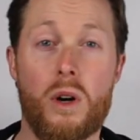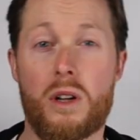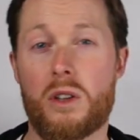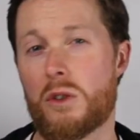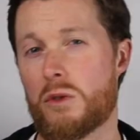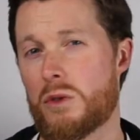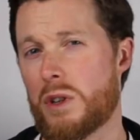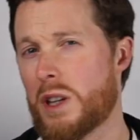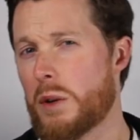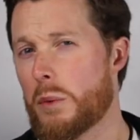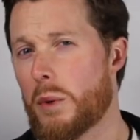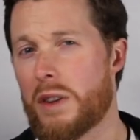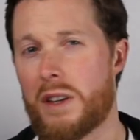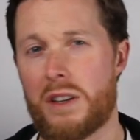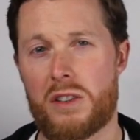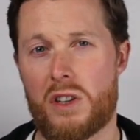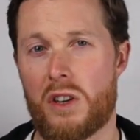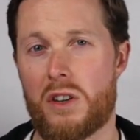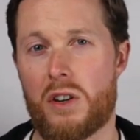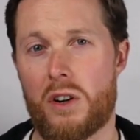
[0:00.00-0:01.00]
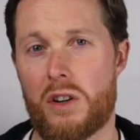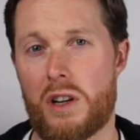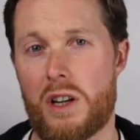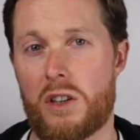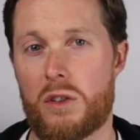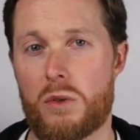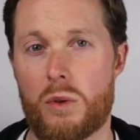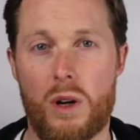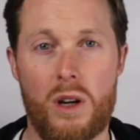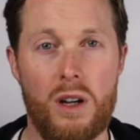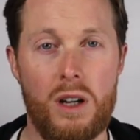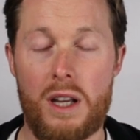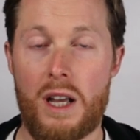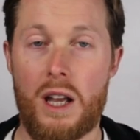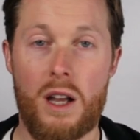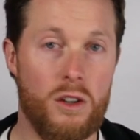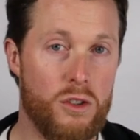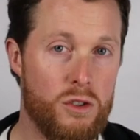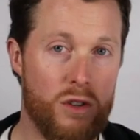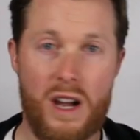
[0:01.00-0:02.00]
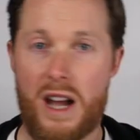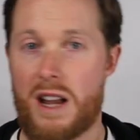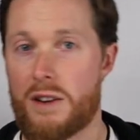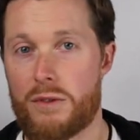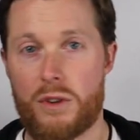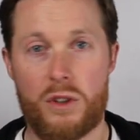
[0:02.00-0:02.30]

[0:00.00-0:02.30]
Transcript: I don't really want this to turn into a trad